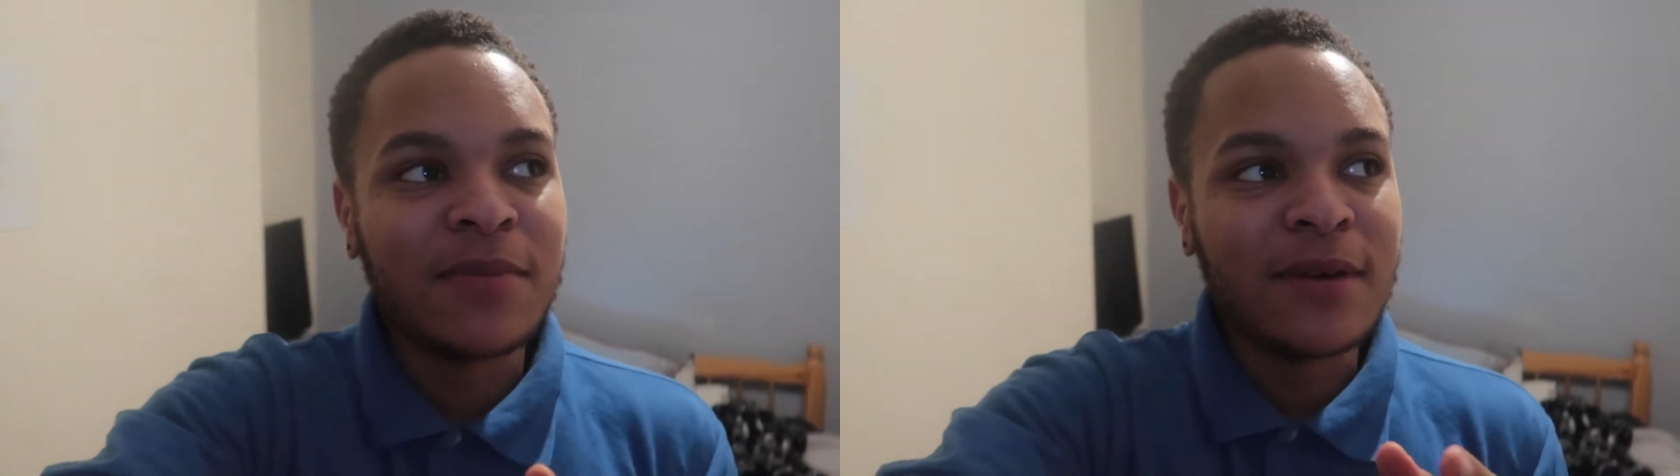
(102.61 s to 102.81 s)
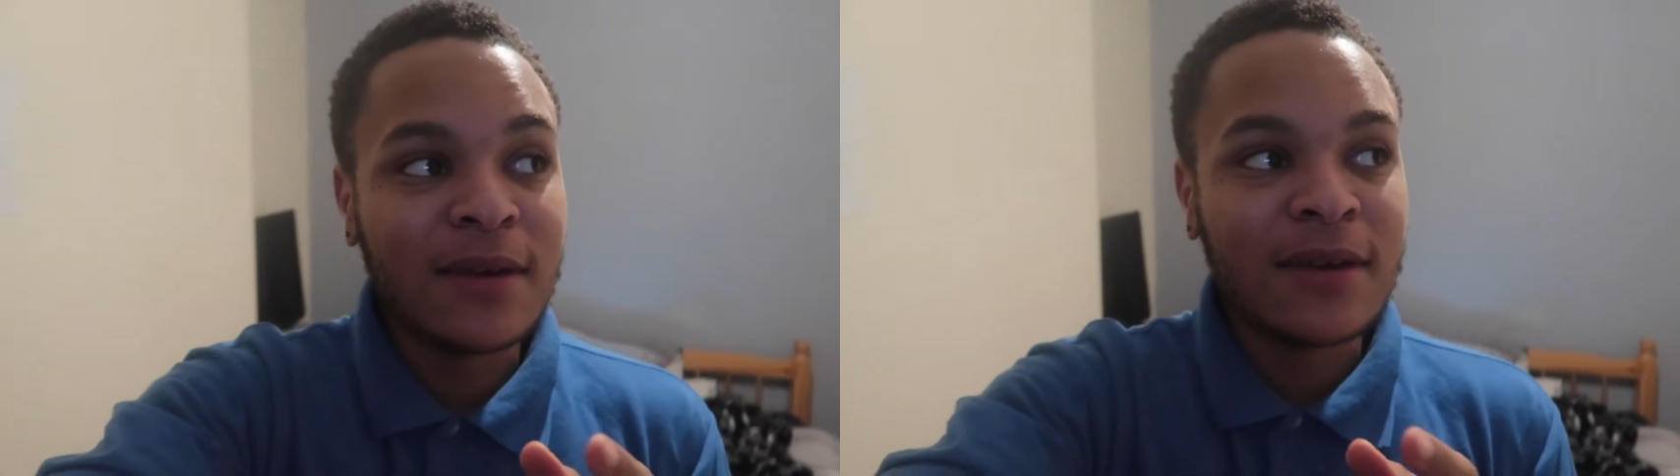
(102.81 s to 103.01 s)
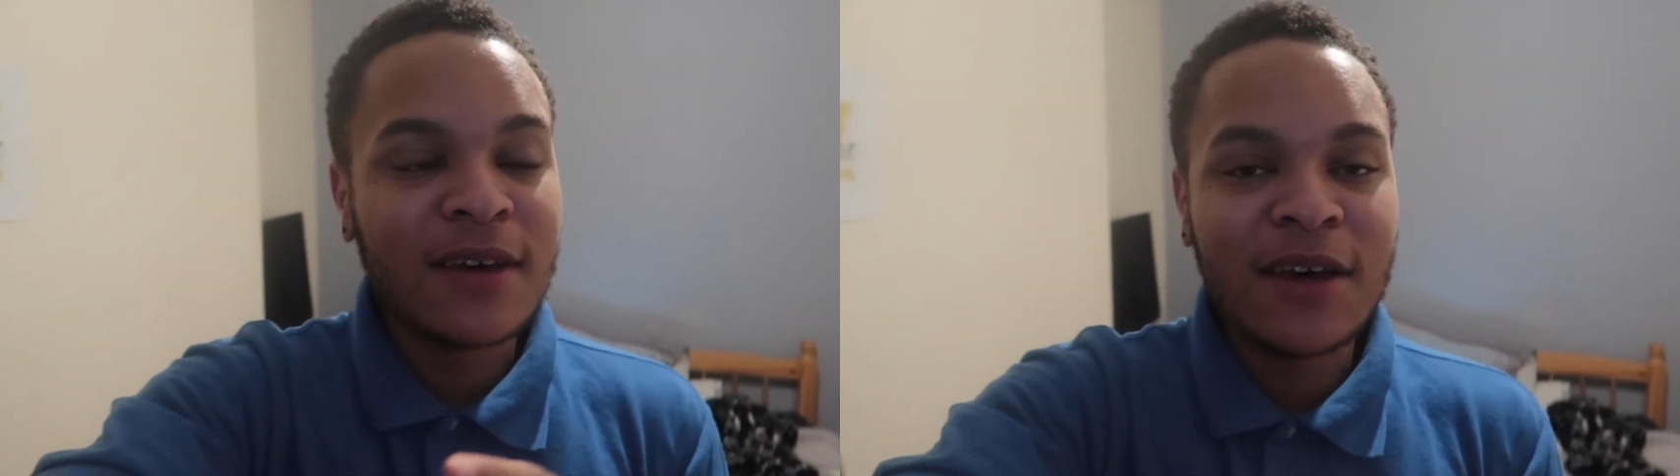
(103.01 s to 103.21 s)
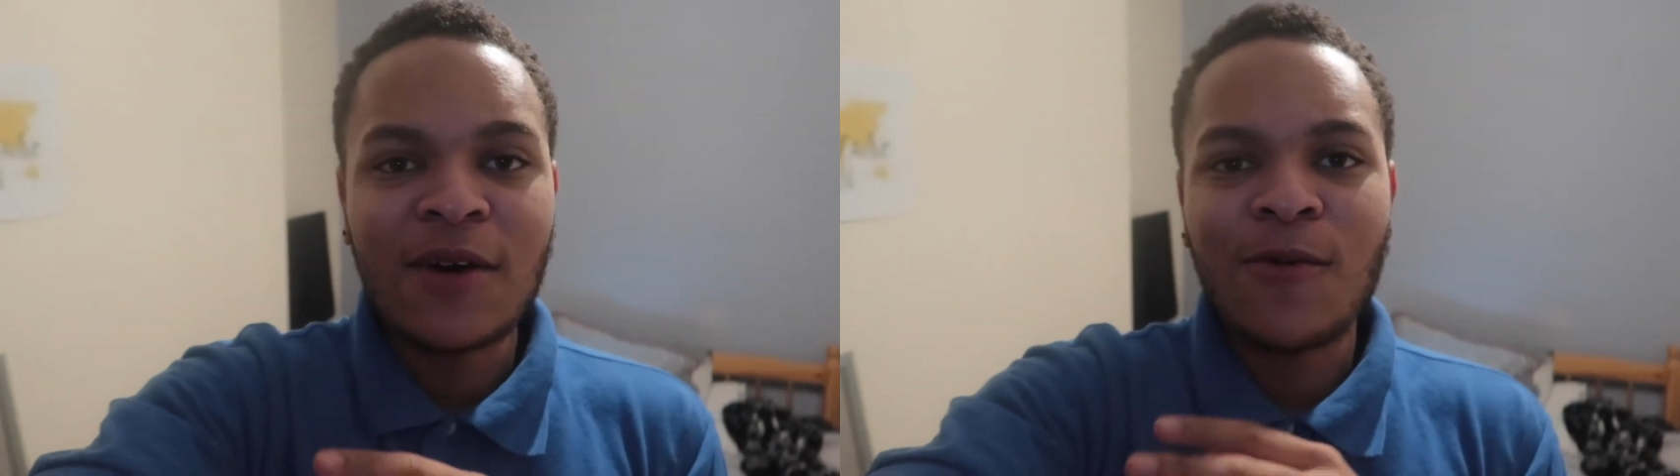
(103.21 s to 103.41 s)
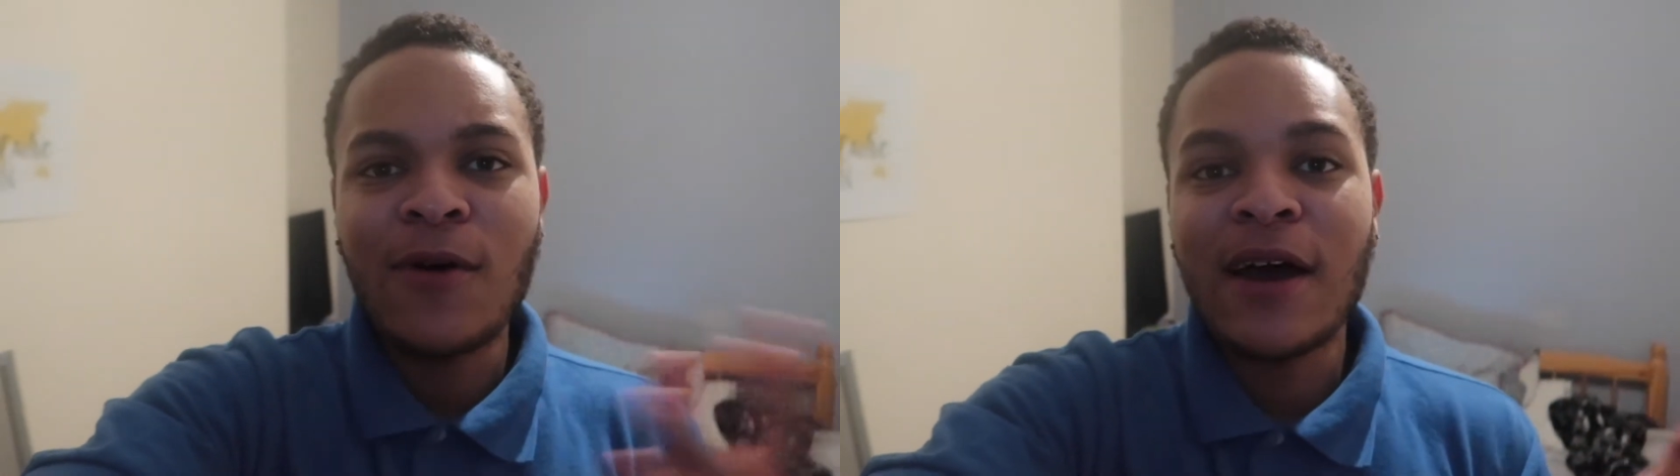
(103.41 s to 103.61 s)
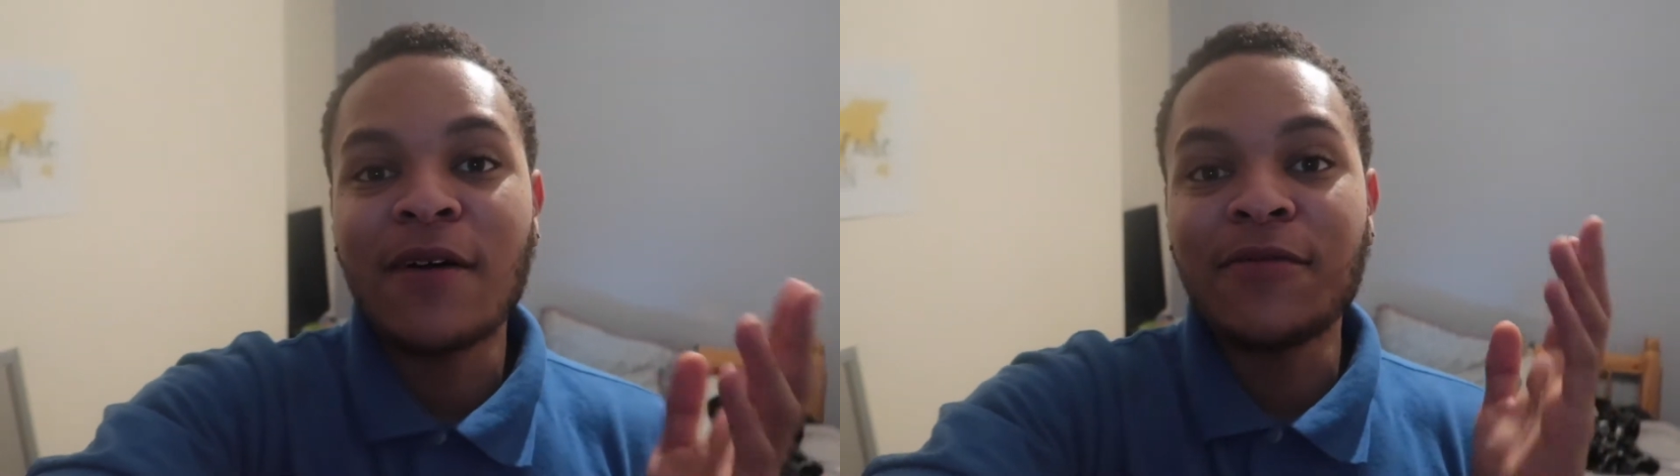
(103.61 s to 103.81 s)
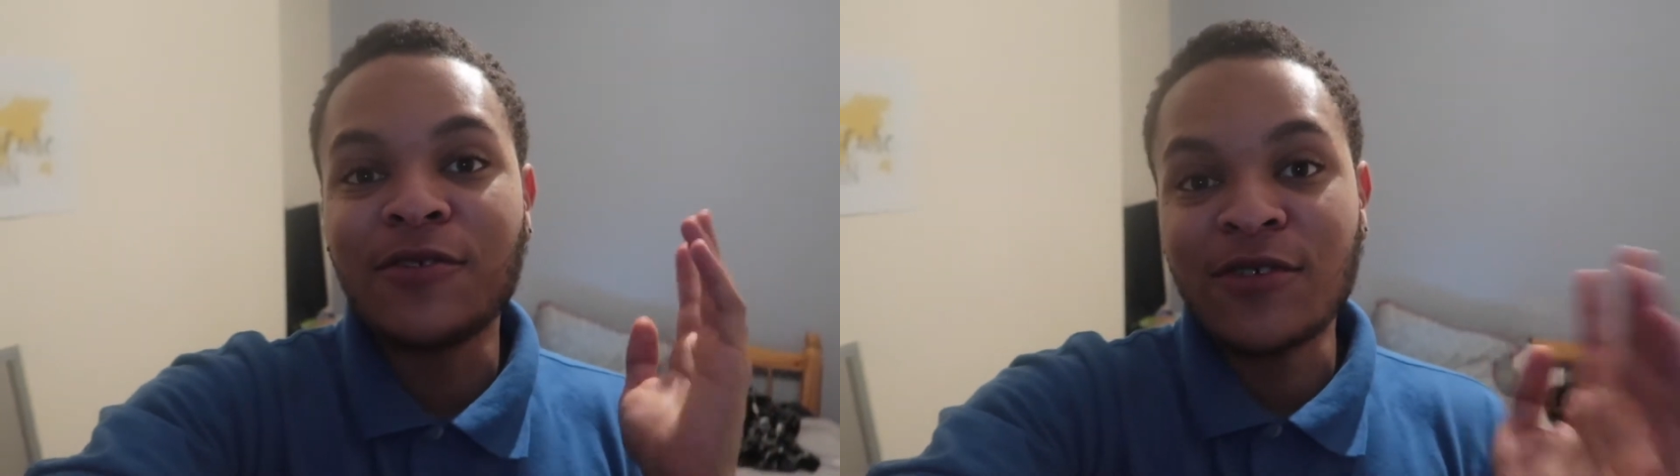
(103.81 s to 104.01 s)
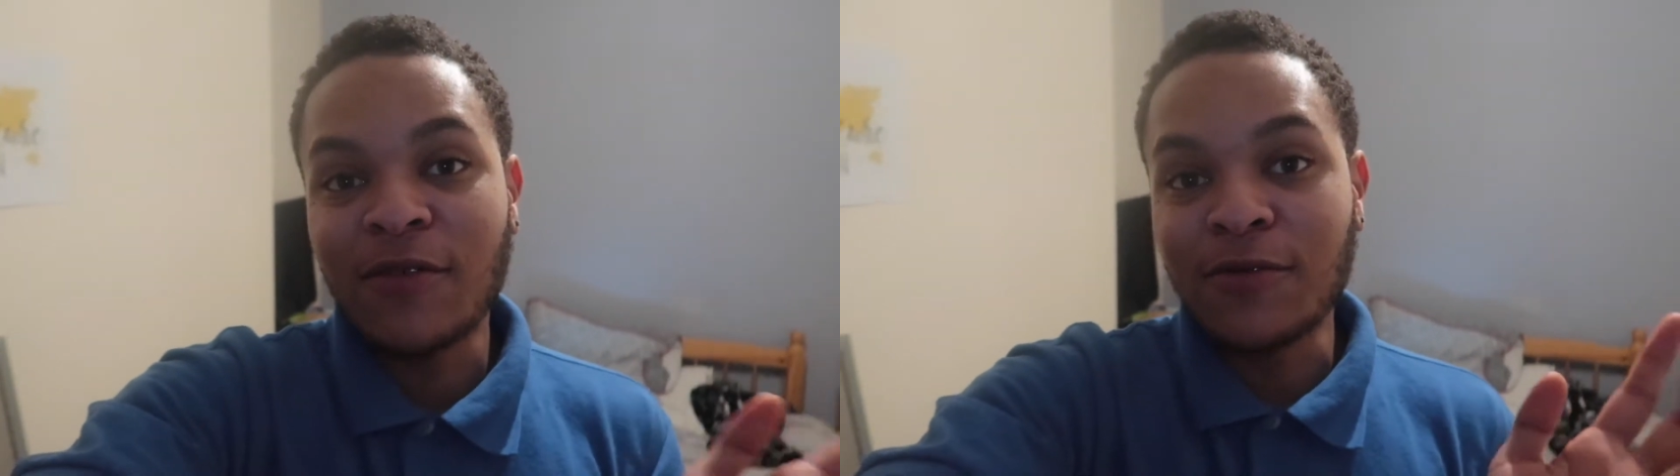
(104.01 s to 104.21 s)
be, where have you
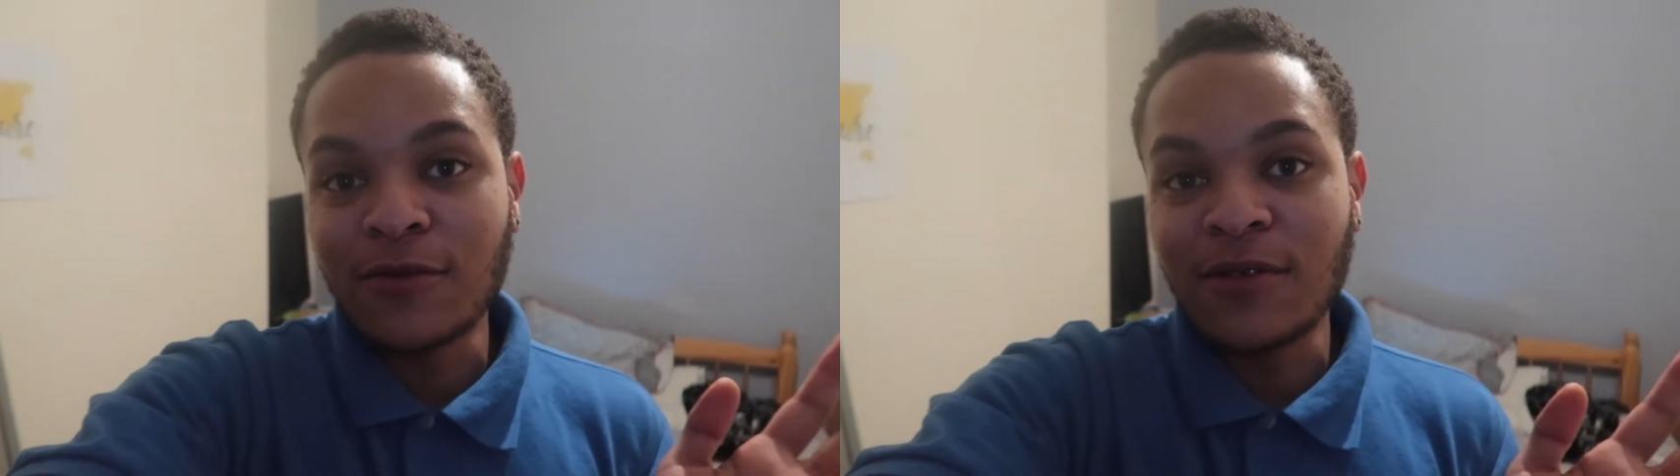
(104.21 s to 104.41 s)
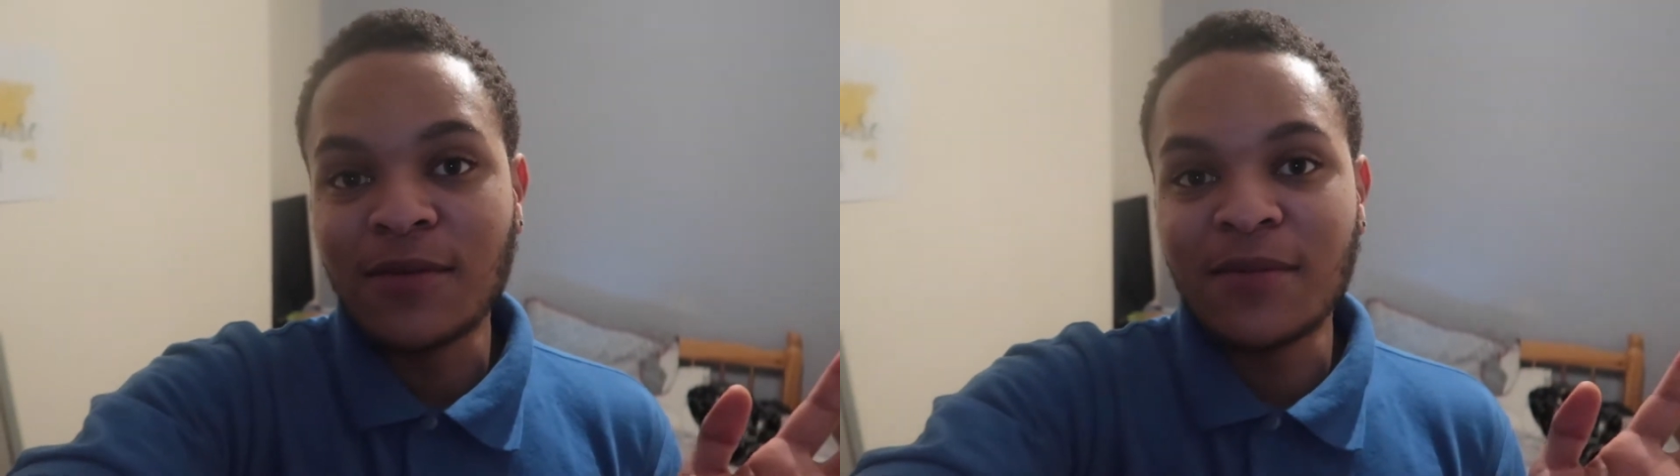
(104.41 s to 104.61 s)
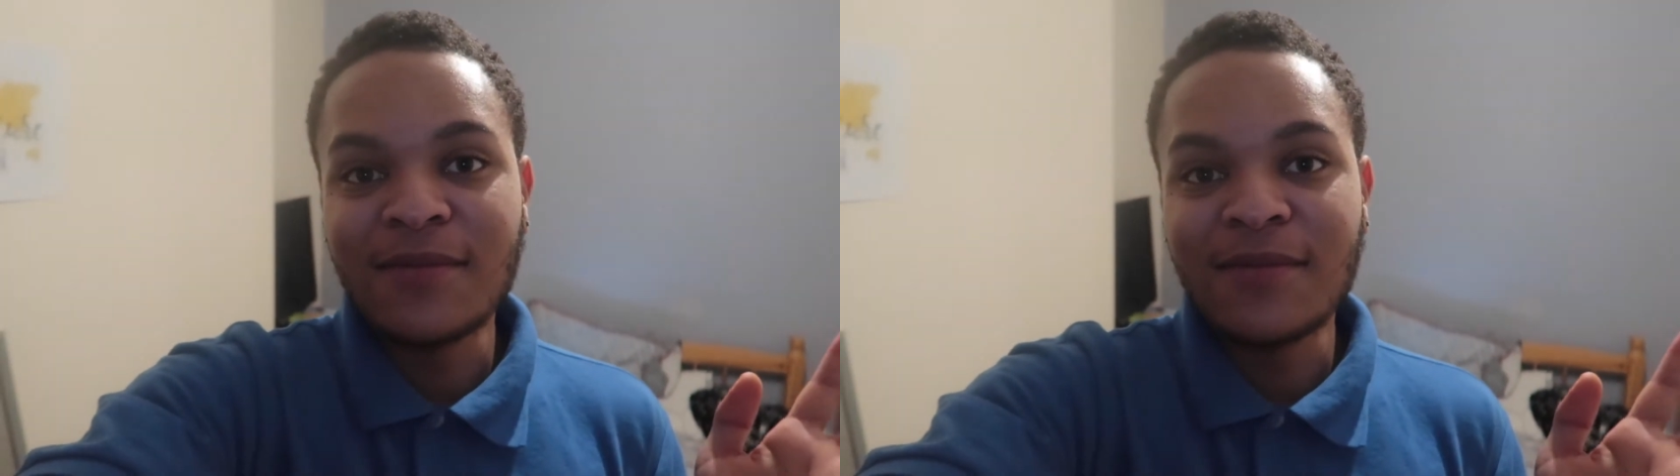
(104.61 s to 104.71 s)
traveled?